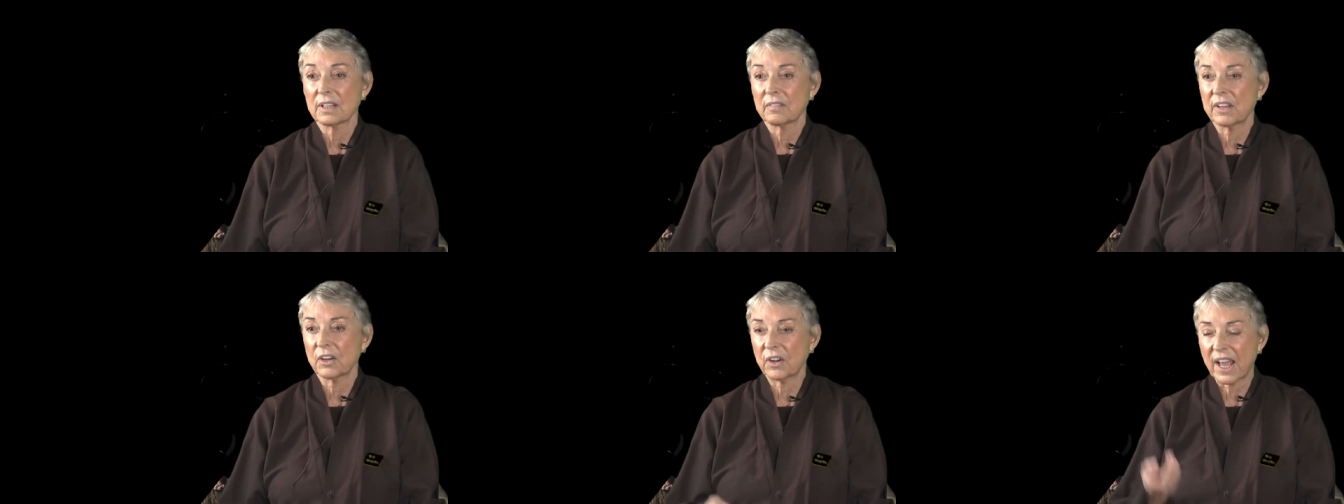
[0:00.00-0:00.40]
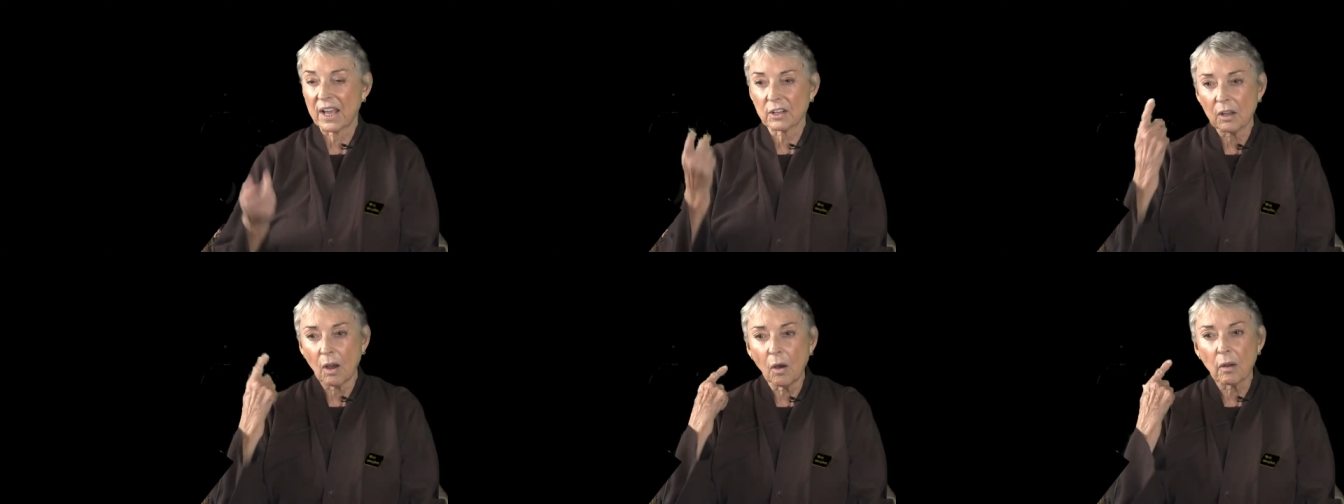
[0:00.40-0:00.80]
They're
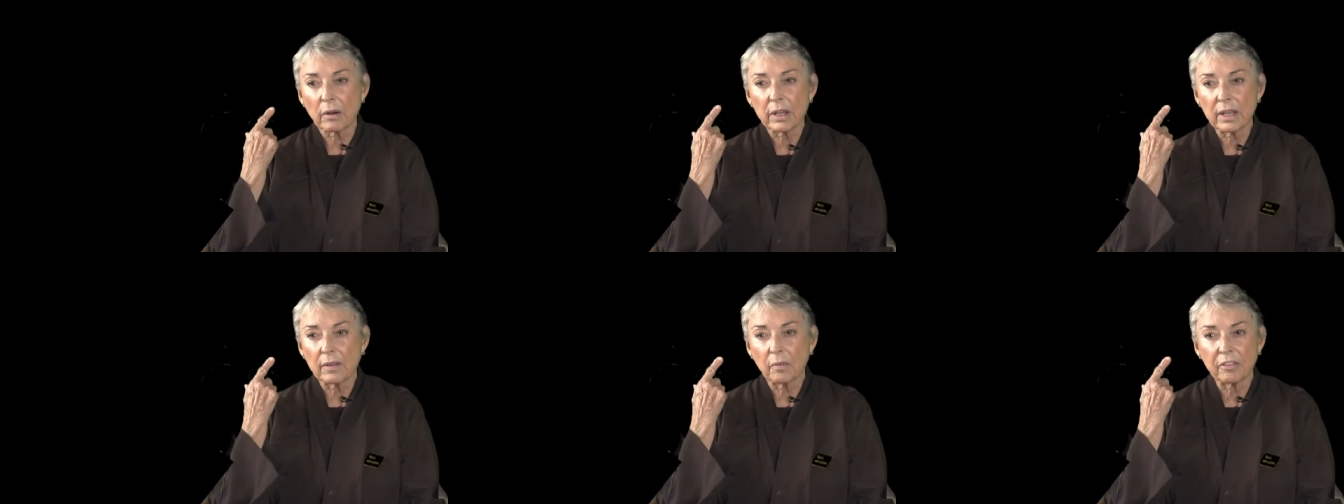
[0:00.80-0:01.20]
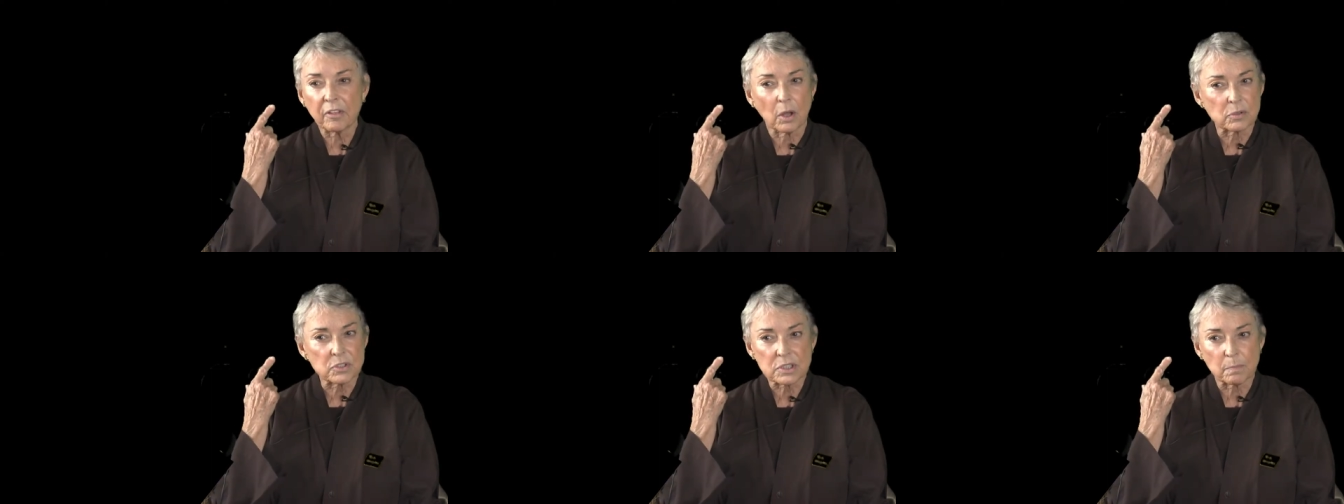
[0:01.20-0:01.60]
not caught in
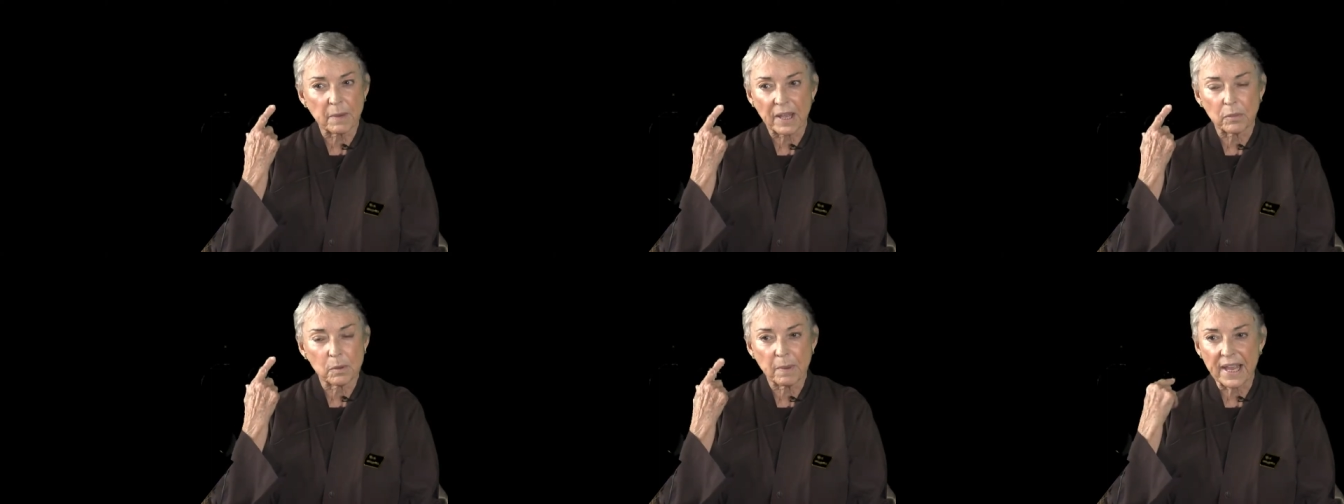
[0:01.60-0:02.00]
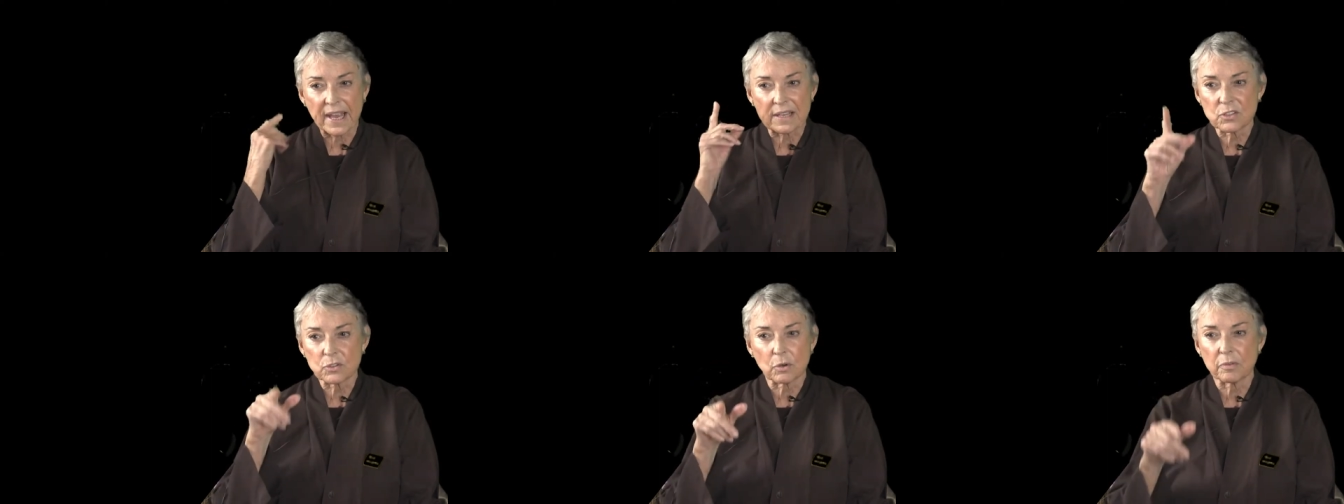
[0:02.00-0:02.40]
thoughts about the
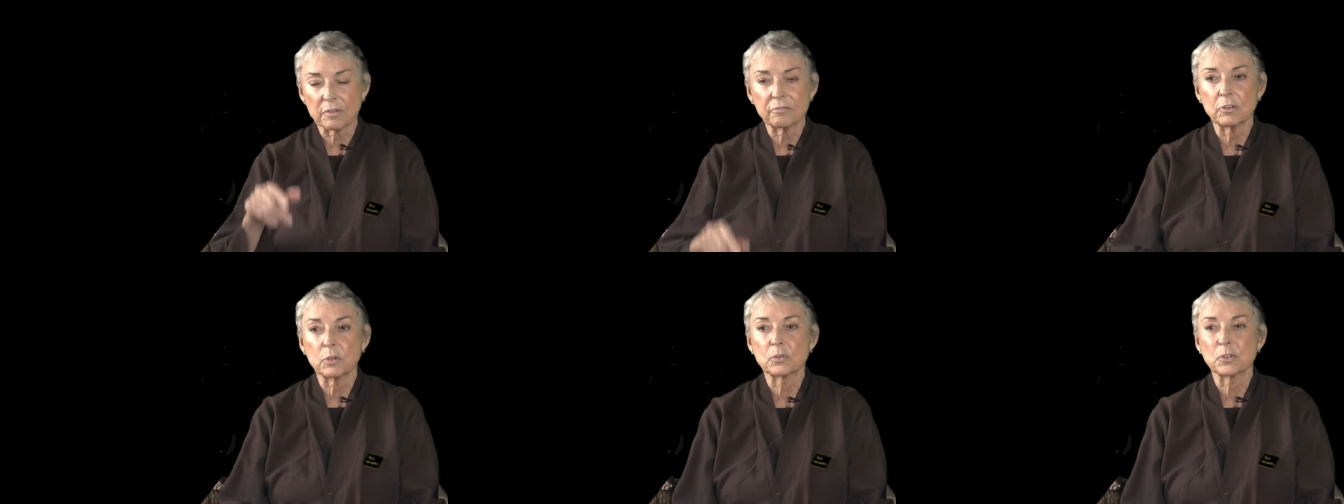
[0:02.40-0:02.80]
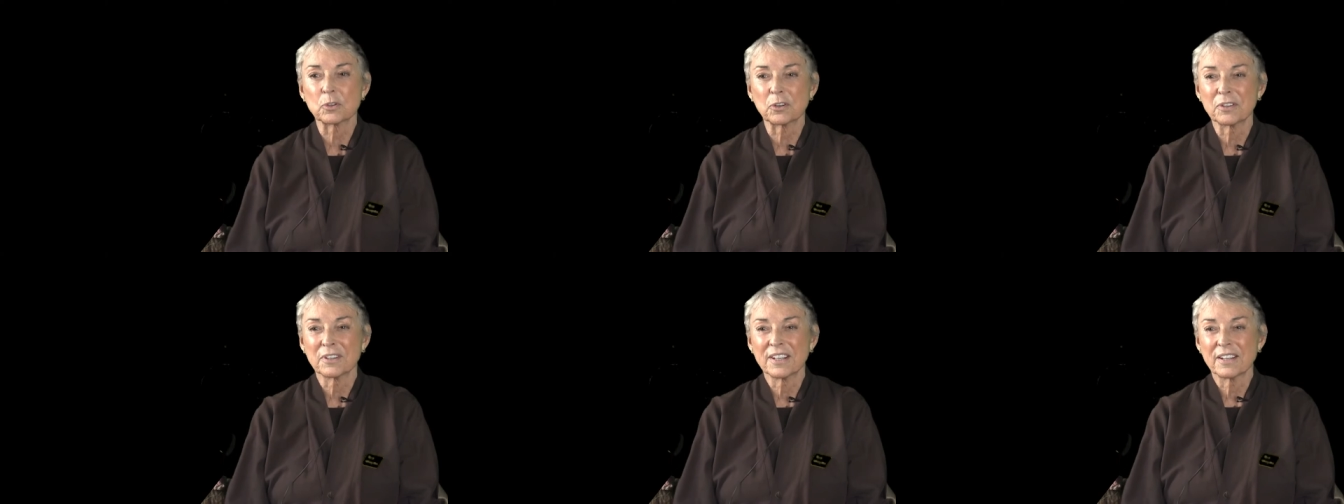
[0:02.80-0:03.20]
past or the future.